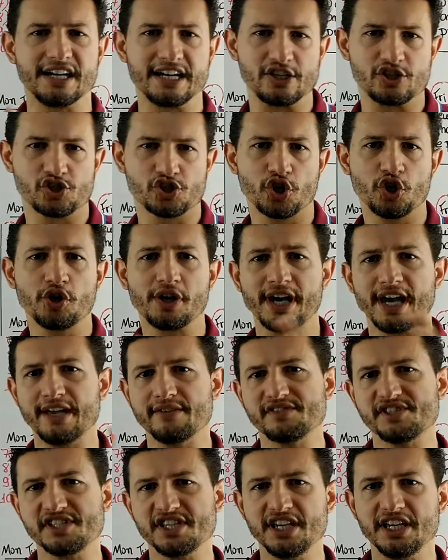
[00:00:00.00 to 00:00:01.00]
I saw, I
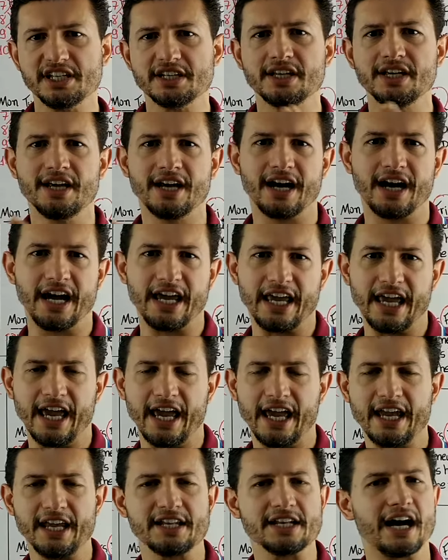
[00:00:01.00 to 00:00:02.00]
have seen, I
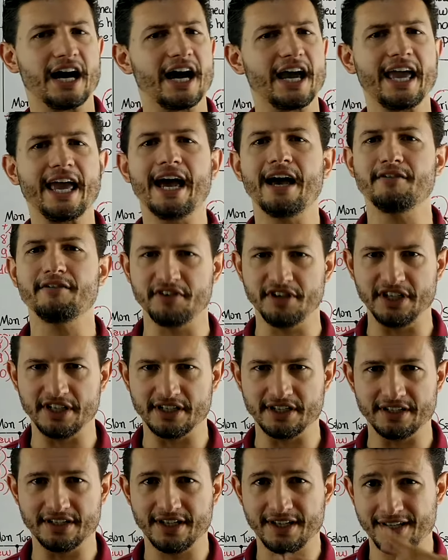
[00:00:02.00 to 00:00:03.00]
ate, I have
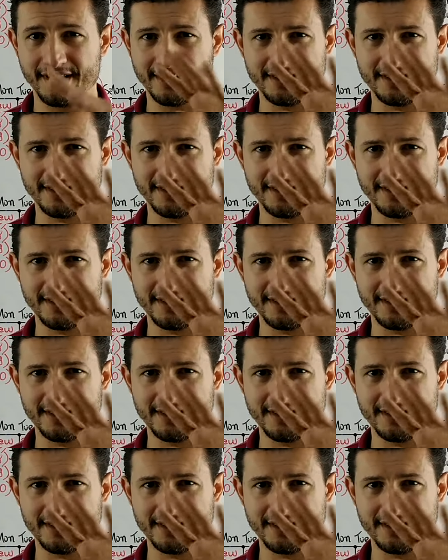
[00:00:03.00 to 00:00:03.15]
eaten.